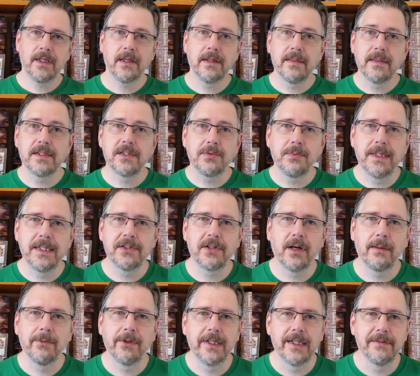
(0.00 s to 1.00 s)
This week's
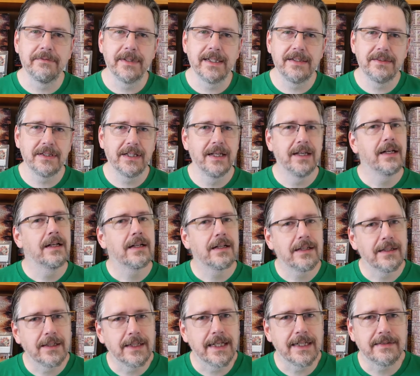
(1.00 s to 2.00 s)
Armory event,
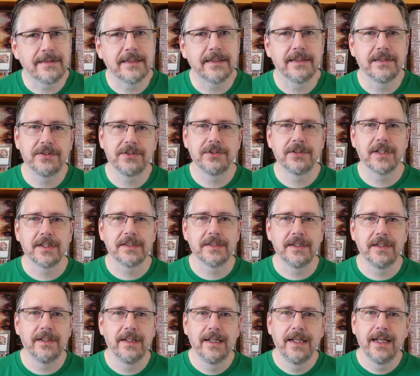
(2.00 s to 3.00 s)
Classic
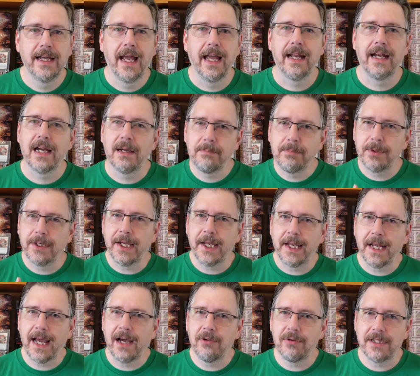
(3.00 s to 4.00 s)
Constructed, and I'm bringing
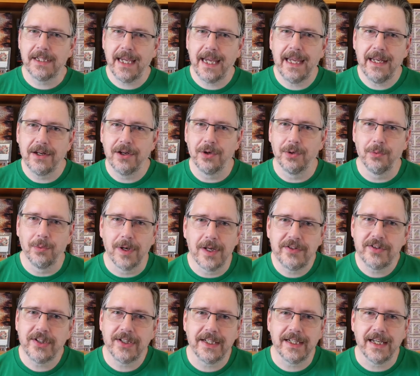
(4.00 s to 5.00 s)
out Kano
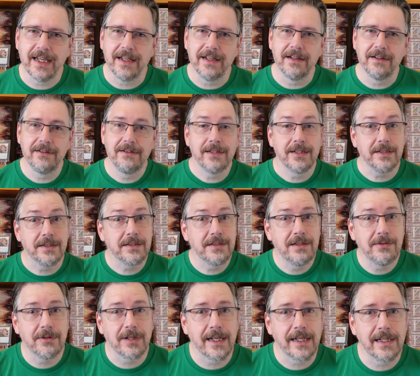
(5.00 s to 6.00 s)
once again to see
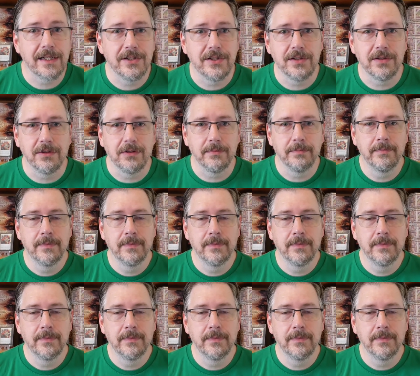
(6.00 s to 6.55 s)
what I can do.